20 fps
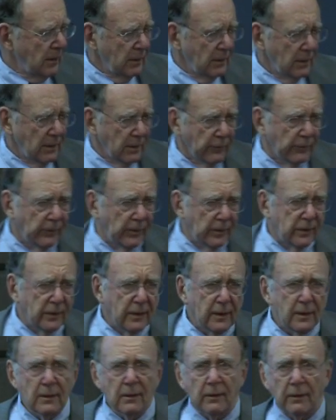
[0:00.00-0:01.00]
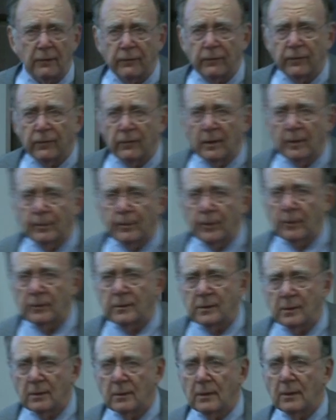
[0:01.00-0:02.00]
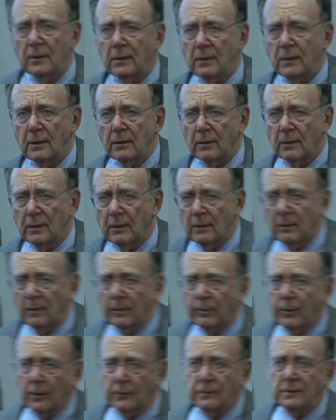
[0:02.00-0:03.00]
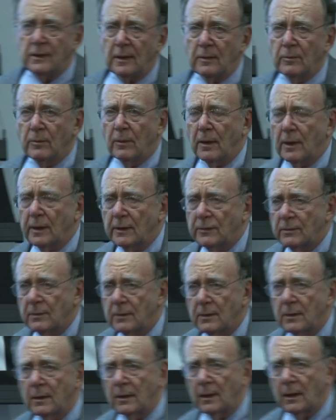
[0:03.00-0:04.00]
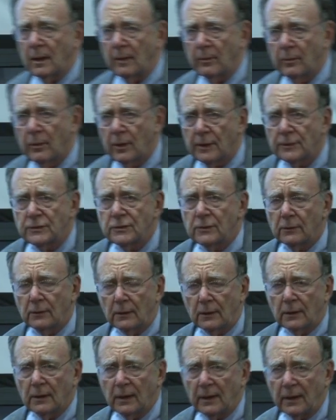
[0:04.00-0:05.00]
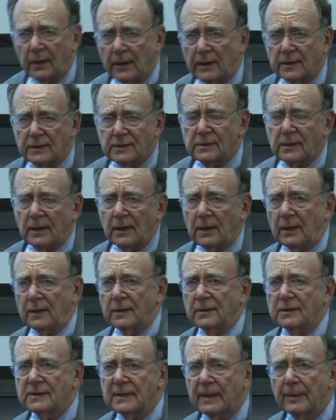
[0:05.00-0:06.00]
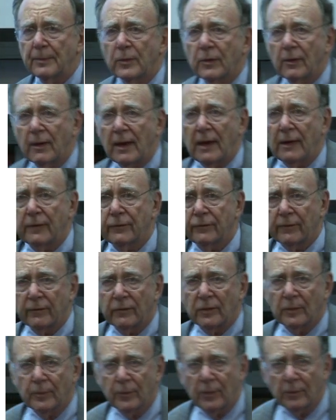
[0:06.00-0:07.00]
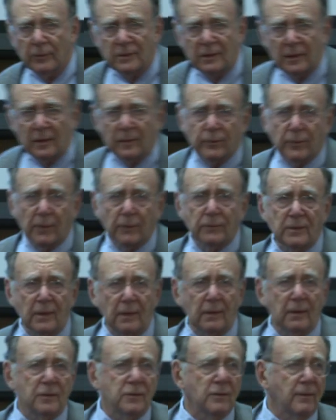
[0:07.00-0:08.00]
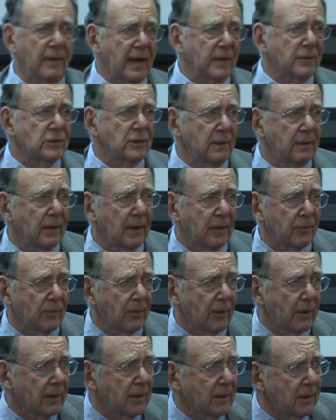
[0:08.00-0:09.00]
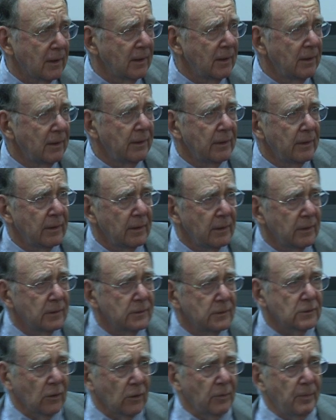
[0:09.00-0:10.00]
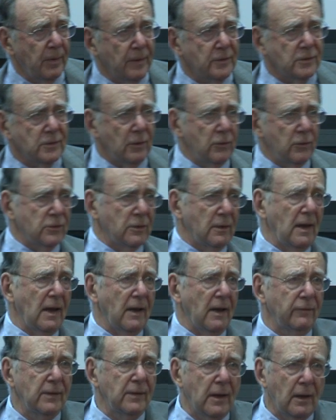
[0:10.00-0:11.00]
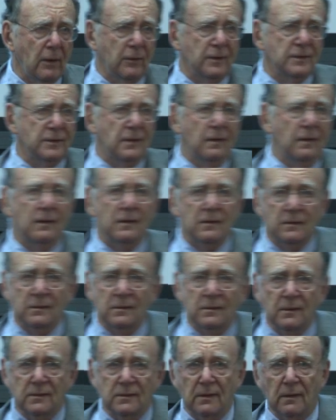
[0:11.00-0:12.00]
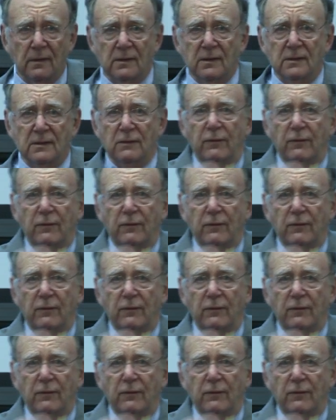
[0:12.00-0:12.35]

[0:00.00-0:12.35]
Now, if we think of a protein module as a subgraph of the protein-protein interaction network, so the picture you should have now is that there's this